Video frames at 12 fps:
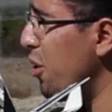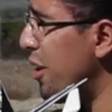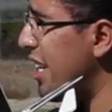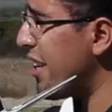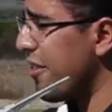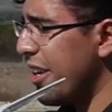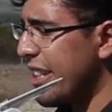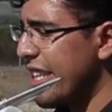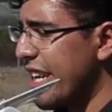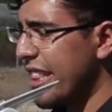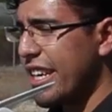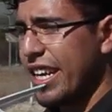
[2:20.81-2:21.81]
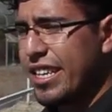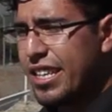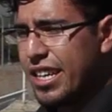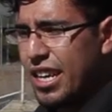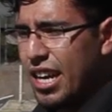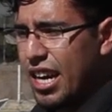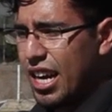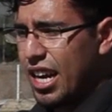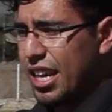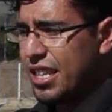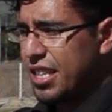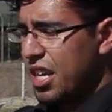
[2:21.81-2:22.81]
gluing it or anything like that.
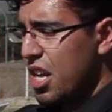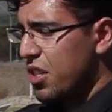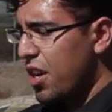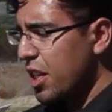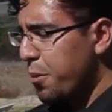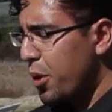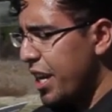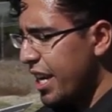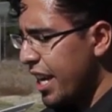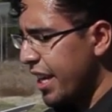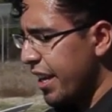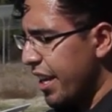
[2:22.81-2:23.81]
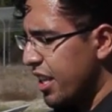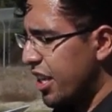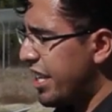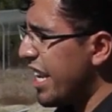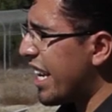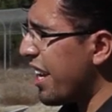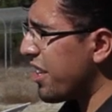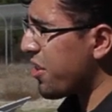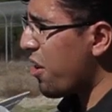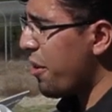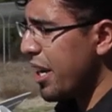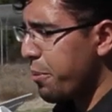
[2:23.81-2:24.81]
So that's pretty neat. The decals
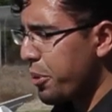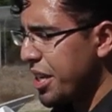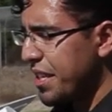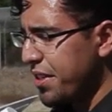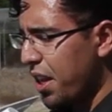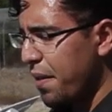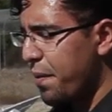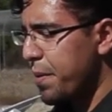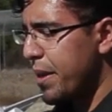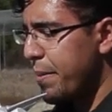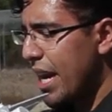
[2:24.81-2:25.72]
are already pre-installed from the